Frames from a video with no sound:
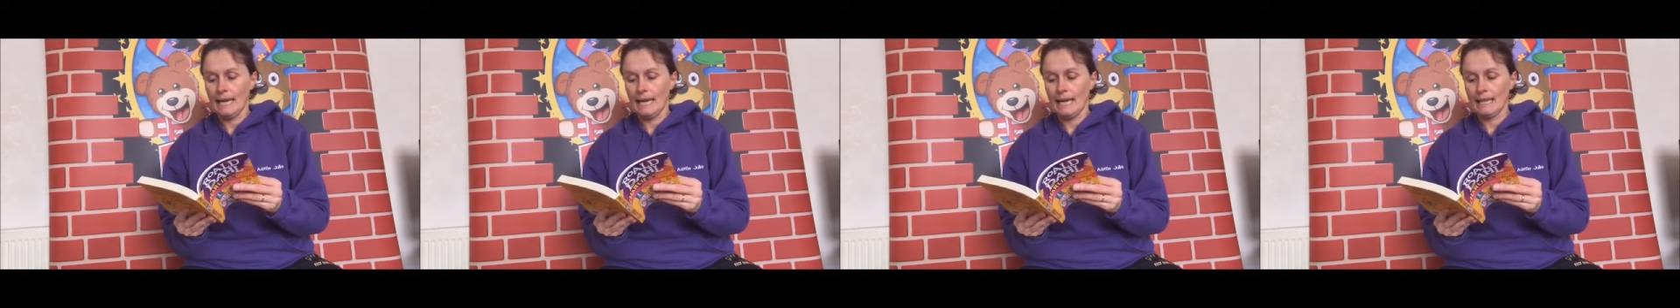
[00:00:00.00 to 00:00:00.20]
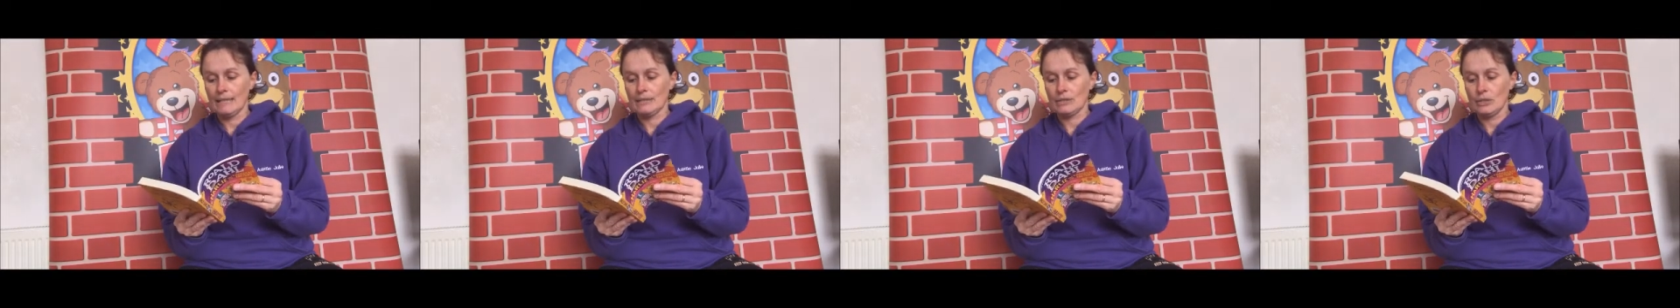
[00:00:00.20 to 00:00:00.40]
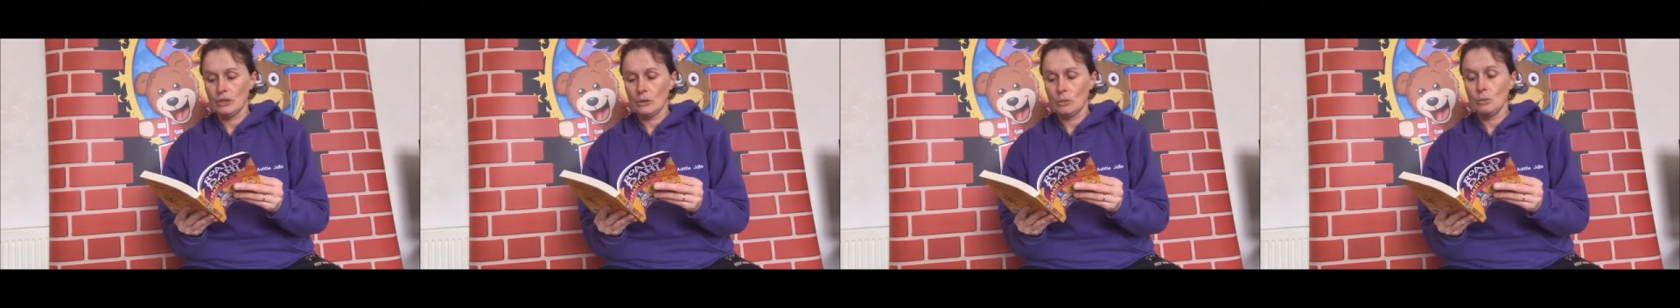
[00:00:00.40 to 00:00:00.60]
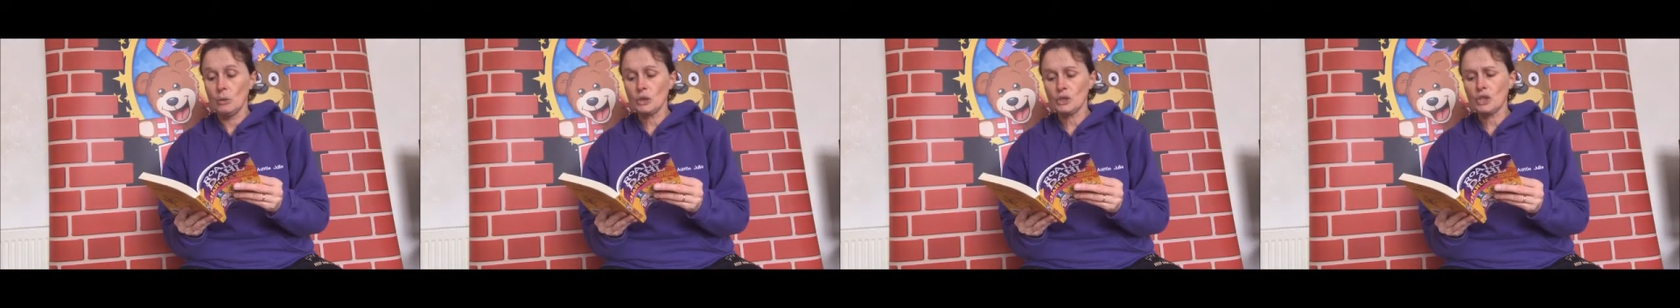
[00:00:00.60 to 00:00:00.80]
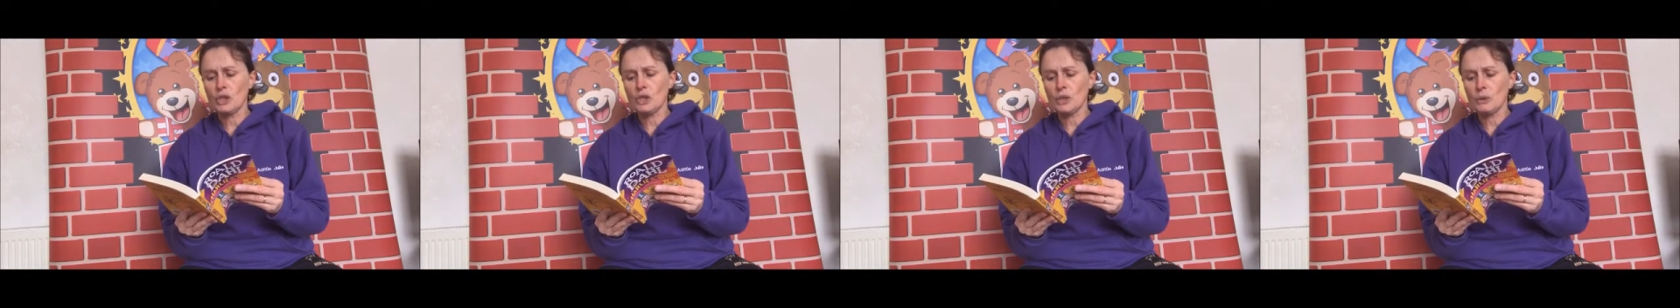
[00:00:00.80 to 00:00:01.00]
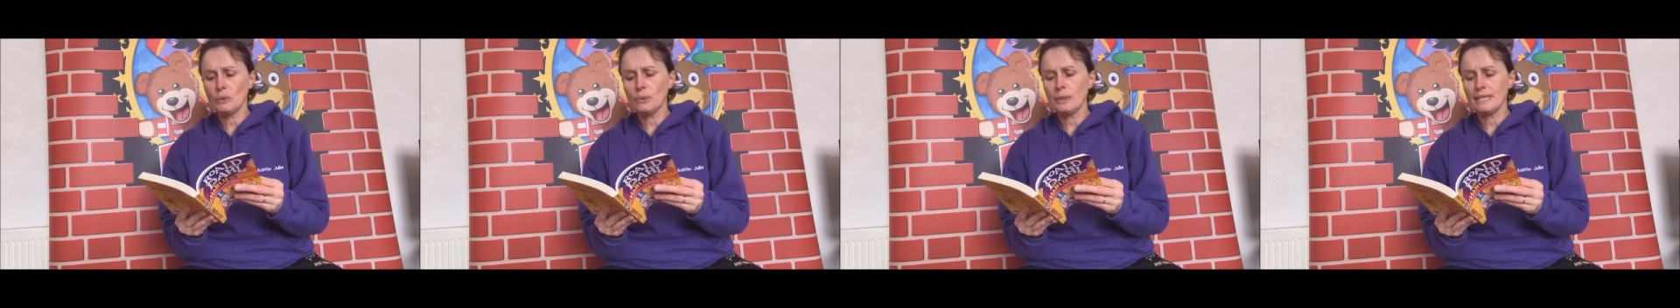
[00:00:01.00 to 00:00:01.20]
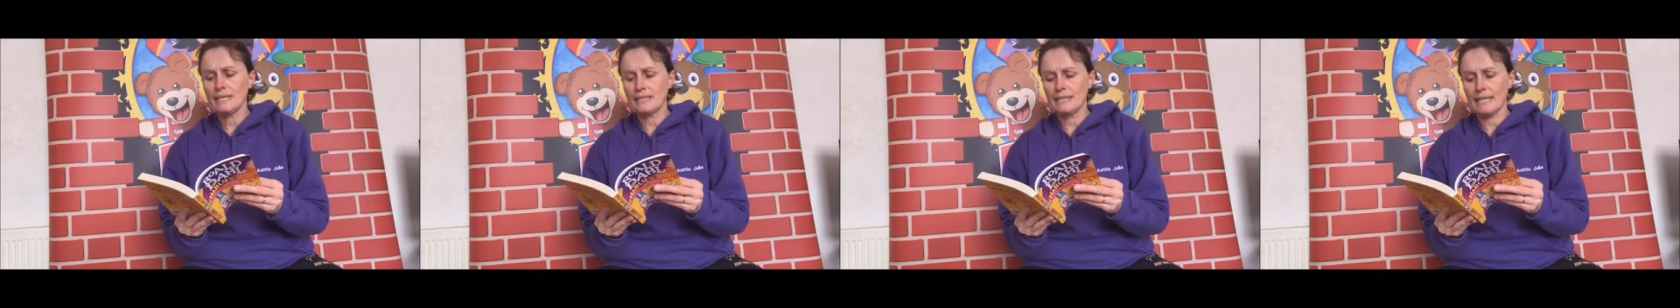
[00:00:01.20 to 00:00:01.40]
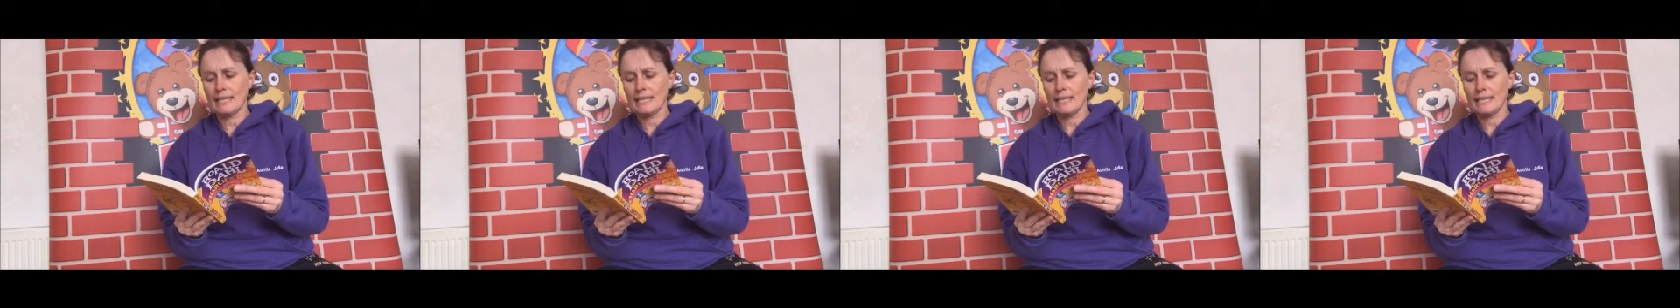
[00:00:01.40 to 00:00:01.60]
"And what I always
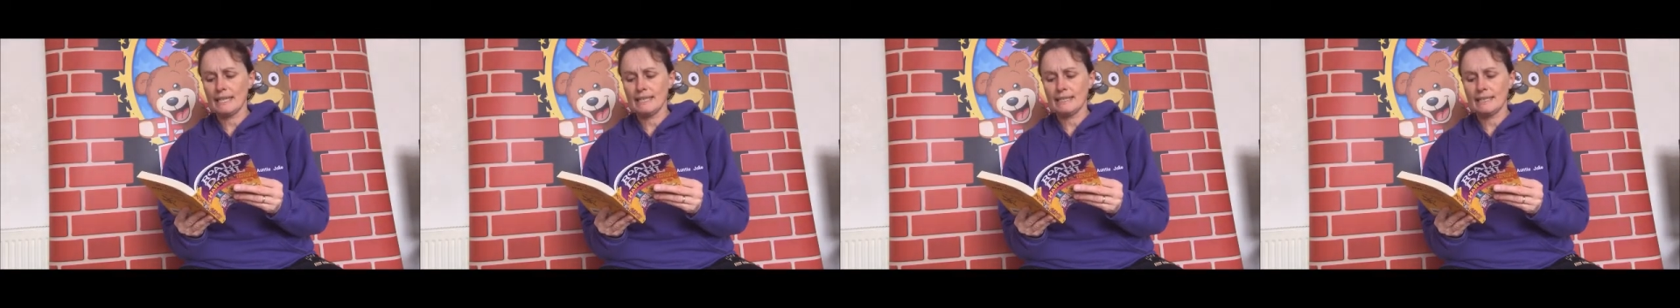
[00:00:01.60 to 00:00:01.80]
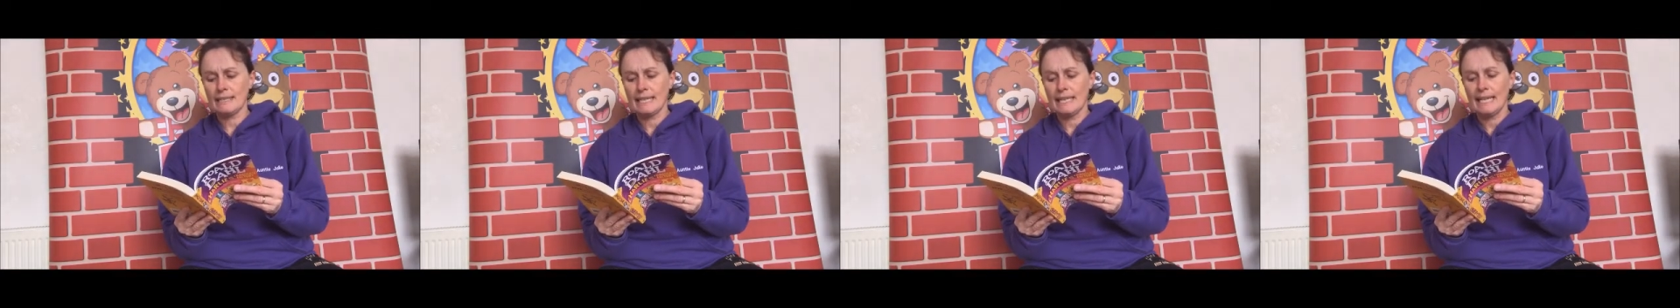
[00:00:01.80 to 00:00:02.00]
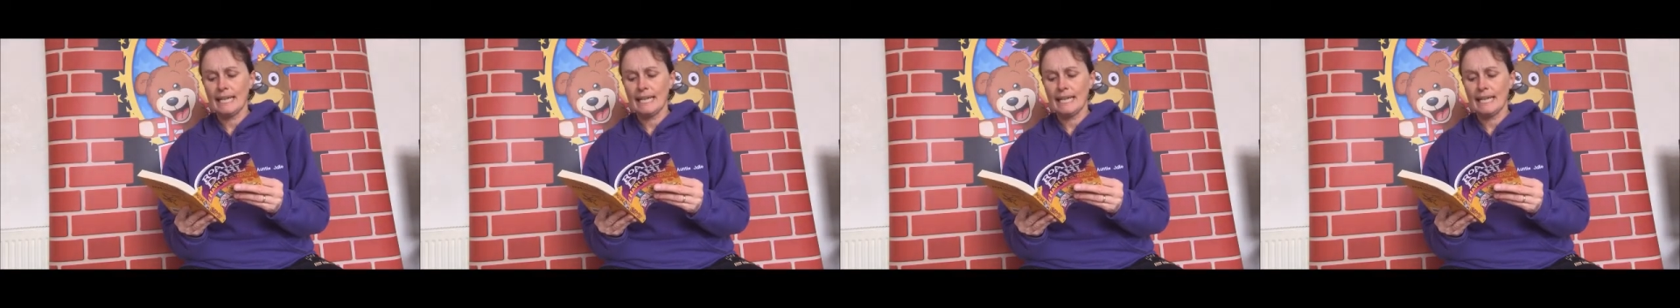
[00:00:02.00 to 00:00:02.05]
say is,